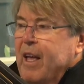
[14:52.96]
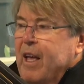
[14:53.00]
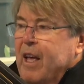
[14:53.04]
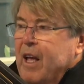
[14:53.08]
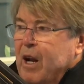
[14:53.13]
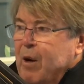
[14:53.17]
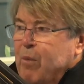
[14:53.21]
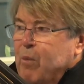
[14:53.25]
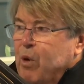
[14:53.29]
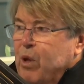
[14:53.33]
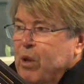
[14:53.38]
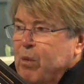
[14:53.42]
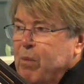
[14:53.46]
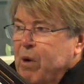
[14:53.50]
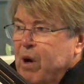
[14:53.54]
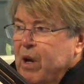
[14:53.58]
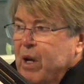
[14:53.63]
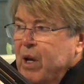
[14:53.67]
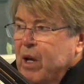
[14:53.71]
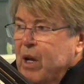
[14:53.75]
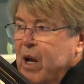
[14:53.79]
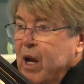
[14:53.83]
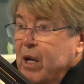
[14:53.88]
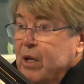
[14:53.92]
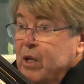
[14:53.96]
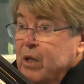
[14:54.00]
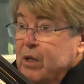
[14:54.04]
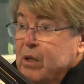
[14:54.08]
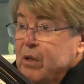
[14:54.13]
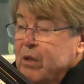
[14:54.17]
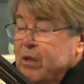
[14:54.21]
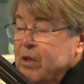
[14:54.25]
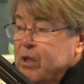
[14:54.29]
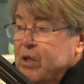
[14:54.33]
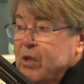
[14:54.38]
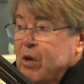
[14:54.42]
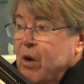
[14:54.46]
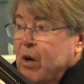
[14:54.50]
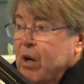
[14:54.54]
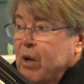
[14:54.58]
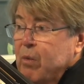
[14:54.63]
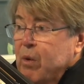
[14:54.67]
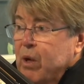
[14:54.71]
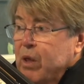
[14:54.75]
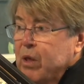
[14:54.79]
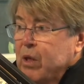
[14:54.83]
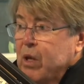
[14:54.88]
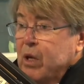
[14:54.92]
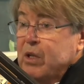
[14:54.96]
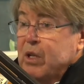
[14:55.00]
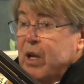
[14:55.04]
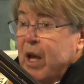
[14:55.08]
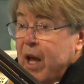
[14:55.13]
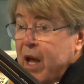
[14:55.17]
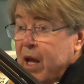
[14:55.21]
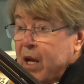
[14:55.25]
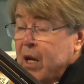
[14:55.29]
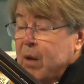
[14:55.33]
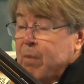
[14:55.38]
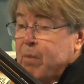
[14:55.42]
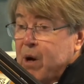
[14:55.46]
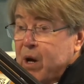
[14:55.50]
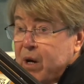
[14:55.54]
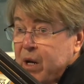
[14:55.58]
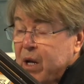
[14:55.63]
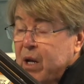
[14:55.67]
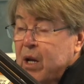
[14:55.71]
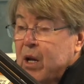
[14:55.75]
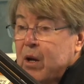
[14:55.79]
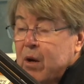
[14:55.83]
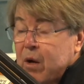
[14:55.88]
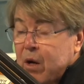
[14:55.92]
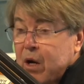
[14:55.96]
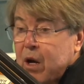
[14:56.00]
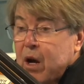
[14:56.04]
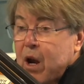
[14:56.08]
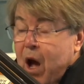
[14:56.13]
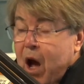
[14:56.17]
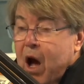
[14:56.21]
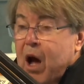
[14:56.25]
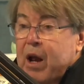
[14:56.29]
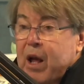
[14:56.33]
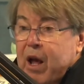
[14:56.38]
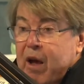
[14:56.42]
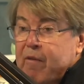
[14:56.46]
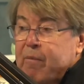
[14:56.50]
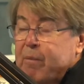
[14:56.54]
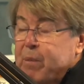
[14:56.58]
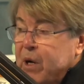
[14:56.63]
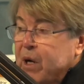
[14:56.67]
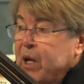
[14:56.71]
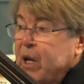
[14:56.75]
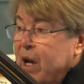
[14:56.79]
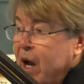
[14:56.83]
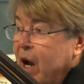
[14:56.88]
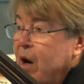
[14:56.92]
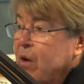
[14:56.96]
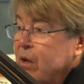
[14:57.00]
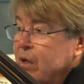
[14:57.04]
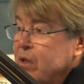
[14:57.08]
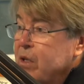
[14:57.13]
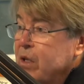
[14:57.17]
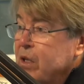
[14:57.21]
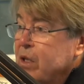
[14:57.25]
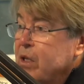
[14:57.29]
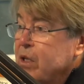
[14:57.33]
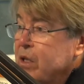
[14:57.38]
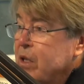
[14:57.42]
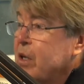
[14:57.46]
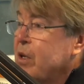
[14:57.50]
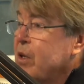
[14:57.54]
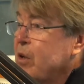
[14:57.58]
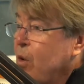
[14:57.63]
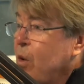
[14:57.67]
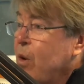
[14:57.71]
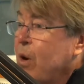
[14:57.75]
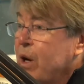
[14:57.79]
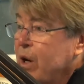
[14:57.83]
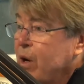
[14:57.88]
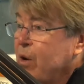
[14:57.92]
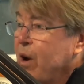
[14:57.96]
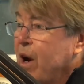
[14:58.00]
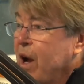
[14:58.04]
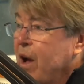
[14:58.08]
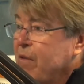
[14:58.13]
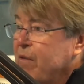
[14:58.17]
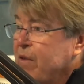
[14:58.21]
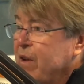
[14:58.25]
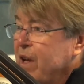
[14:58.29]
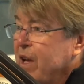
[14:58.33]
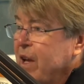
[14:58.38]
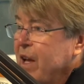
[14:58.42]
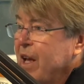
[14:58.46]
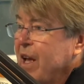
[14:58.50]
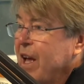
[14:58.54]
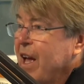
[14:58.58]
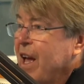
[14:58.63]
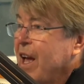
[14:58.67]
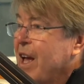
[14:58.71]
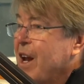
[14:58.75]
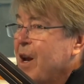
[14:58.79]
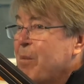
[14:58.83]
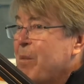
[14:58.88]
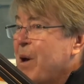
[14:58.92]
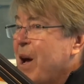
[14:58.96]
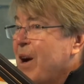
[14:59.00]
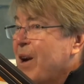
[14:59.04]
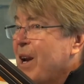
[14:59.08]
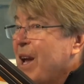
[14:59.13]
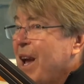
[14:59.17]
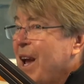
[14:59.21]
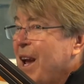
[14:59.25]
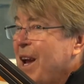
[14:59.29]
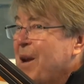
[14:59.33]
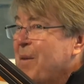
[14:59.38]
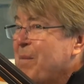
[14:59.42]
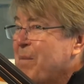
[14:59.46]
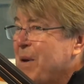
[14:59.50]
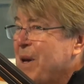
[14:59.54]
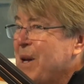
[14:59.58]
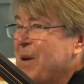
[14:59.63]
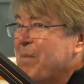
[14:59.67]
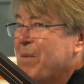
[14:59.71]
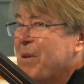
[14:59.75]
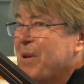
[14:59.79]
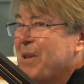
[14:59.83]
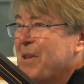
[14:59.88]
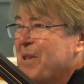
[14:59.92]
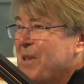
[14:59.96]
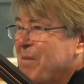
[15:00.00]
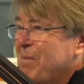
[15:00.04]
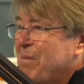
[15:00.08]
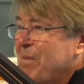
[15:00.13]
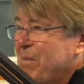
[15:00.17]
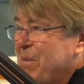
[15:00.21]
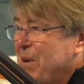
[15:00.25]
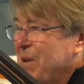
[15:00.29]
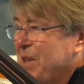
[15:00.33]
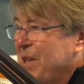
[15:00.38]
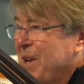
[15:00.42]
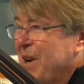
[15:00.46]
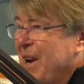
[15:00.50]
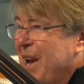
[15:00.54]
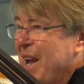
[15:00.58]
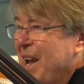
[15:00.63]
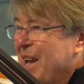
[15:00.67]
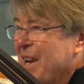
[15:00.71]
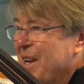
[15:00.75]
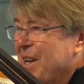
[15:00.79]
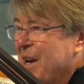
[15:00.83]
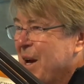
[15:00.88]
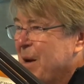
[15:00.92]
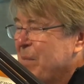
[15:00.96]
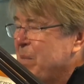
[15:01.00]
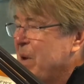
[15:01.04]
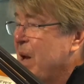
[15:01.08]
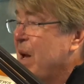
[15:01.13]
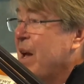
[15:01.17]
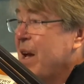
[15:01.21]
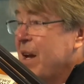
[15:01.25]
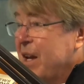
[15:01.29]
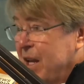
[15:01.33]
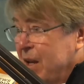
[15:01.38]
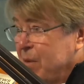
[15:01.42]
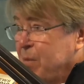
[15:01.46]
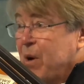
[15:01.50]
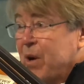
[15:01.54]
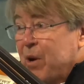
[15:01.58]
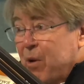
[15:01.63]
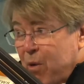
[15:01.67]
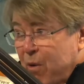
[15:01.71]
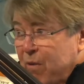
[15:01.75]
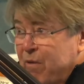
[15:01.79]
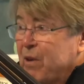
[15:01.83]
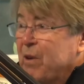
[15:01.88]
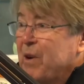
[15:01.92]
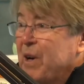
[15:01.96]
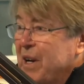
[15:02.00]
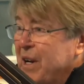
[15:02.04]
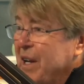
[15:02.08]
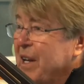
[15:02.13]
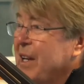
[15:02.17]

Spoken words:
I'm with Buddy, and I just started with, does anybody here not have Buddy Harrelson's autograph? And about 8 people put their hand up, and he went over, and